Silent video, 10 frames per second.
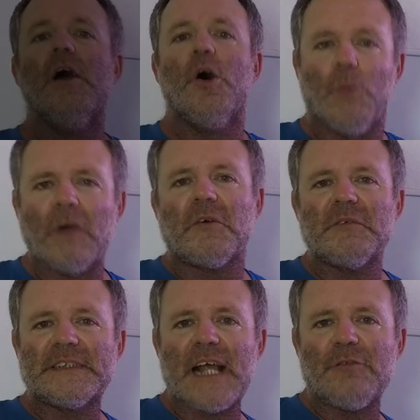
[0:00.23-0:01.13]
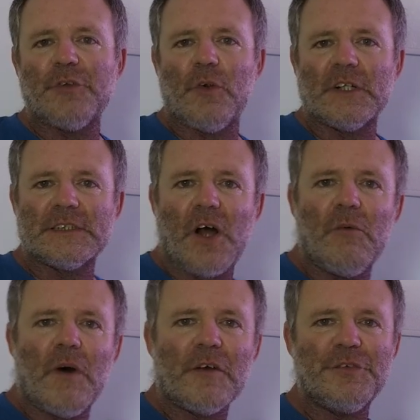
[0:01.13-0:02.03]
Welcome to South Florida
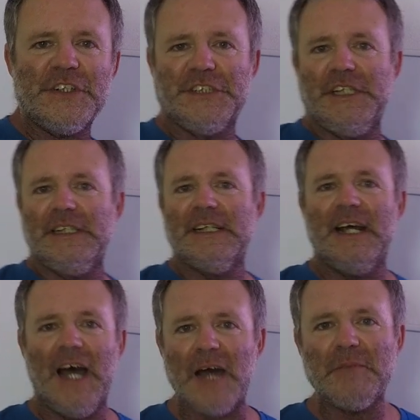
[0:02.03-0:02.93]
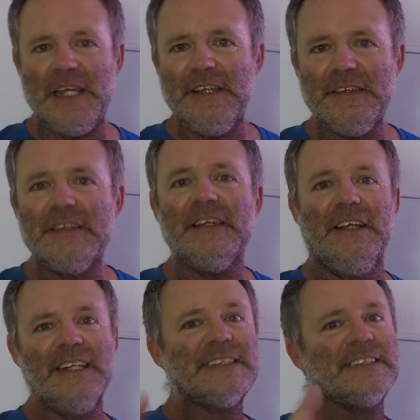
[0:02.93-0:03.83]
Saltwater Fishing. I'm Heath,
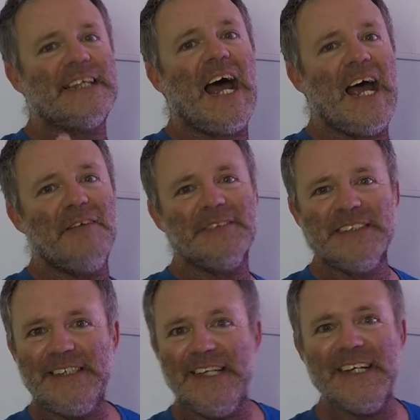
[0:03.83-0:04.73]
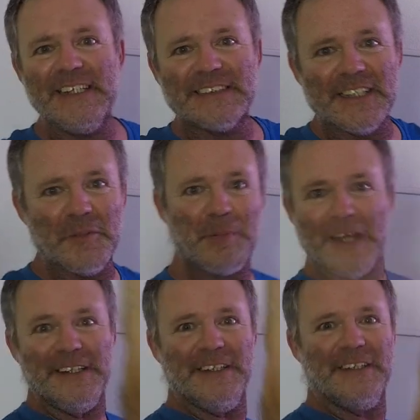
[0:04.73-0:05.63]
and it's time to get into the boat.